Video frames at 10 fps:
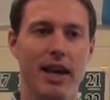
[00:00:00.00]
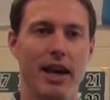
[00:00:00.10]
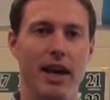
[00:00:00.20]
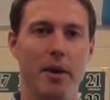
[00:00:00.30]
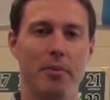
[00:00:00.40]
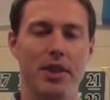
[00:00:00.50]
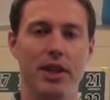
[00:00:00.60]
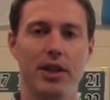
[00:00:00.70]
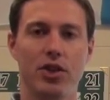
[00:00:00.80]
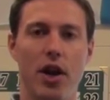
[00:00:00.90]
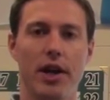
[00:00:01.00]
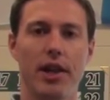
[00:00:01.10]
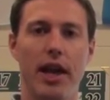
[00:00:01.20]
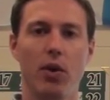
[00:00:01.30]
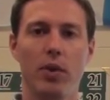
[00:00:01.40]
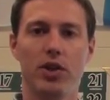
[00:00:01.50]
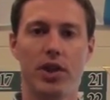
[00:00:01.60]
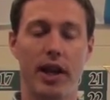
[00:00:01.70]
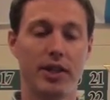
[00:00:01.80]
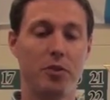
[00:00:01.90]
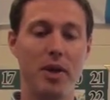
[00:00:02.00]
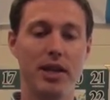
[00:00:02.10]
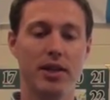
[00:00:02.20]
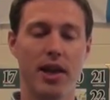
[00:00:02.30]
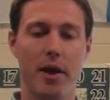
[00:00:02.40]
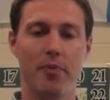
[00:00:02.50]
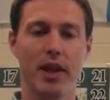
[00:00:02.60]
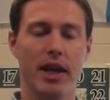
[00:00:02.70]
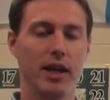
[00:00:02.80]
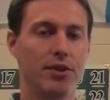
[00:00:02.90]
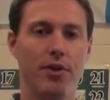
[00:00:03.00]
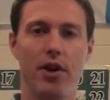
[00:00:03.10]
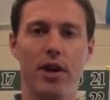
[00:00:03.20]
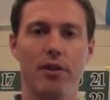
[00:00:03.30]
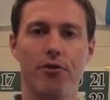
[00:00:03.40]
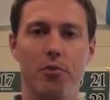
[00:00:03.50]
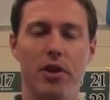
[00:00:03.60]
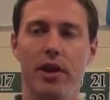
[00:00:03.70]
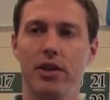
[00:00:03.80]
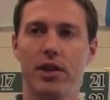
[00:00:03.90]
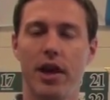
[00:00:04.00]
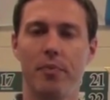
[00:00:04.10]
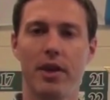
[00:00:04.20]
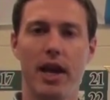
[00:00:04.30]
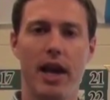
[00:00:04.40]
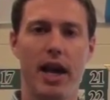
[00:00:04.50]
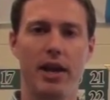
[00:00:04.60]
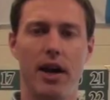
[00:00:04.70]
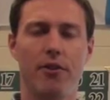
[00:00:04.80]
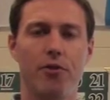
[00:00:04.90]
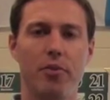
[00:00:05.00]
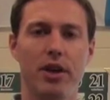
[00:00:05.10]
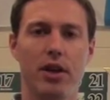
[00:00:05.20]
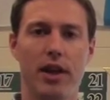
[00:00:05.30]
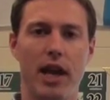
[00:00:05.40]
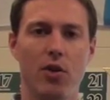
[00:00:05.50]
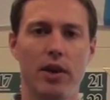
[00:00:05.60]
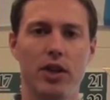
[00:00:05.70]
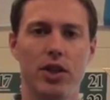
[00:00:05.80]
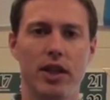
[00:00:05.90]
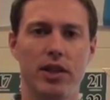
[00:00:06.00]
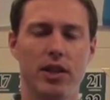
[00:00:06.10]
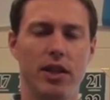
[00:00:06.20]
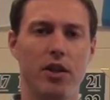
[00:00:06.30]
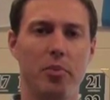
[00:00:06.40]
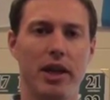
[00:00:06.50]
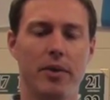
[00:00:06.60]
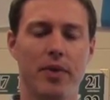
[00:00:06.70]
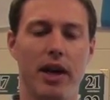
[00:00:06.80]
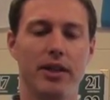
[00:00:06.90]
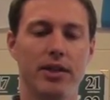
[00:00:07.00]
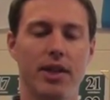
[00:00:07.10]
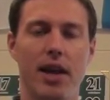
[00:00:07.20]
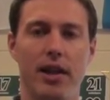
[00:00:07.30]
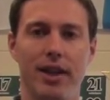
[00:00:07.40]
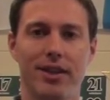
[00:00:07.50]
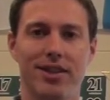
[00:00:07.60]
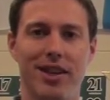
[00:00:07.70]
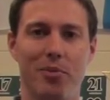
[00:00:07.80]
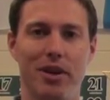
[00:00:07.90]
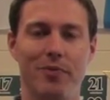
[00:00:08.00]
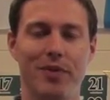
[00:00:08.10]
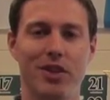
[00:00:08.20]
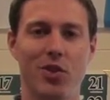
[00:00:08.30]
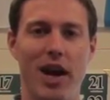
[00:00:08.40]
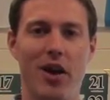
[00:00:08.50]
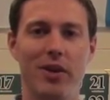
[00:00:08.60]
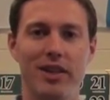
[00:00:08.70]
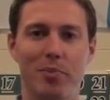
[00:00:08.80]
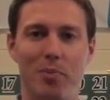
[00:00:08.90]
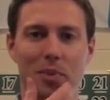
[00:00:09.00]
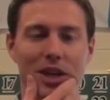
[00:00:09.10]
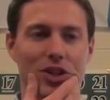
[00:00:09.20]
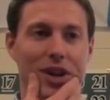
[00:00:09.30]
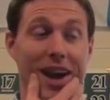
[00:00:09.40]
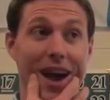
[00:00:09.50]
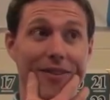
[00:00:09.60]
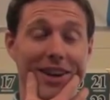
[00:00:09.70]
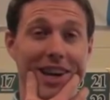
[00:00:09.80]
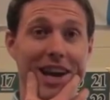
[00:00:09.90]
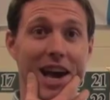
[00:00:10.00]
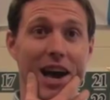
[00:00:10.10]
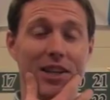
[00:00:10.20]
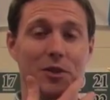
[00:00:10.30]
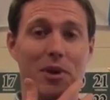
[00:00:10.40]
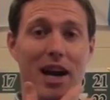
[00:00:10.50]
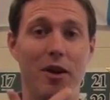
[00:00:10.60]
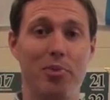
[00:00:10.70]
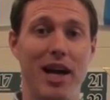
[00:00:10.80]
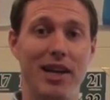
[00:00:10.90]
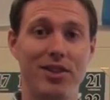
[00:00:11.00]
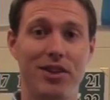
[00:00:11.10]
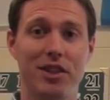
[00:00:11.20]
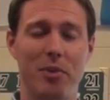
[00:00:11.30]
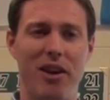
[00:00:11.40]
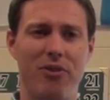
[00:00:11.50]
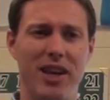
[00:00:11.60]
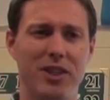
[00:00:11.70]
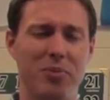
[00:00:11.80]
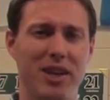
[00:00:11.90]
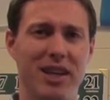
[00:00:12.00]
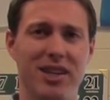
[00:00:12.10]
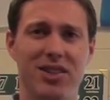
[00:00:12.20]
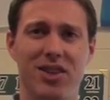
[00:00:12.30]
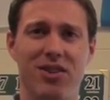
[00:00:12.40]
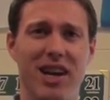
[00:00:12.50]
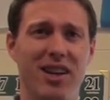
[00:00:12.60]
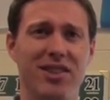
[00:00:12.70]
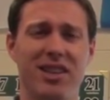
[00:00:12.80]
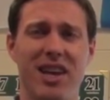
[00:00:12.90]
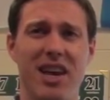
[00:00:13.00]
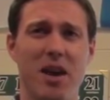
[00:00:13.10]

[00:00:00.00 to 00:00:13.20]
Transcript: the target language that I speak to them is very unfamiliar to them, and unfamiliar language is a little bit unsettling to someone. So I always make sure I have a smile plastered to my face, because or else